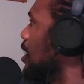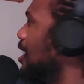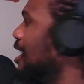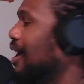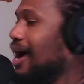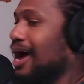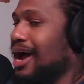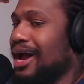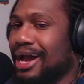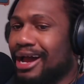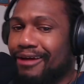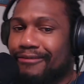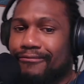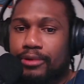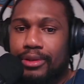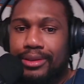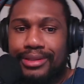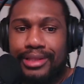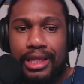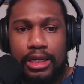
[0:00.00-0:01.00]
I have
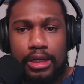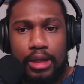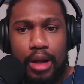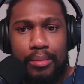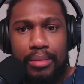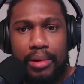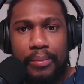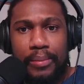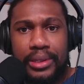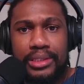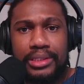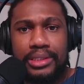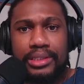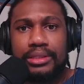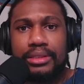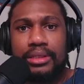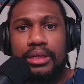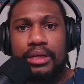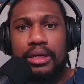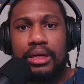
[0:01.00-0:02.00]
the Ten Commandments
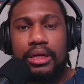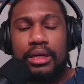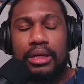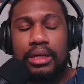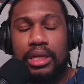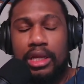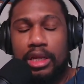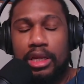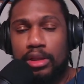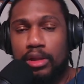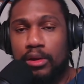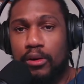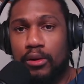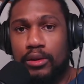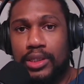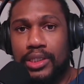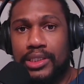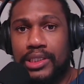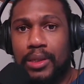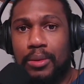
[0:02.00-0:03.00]
in the Old
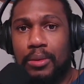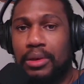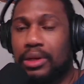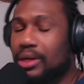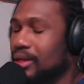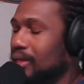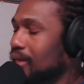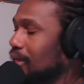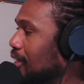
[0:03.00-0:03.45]
Testament,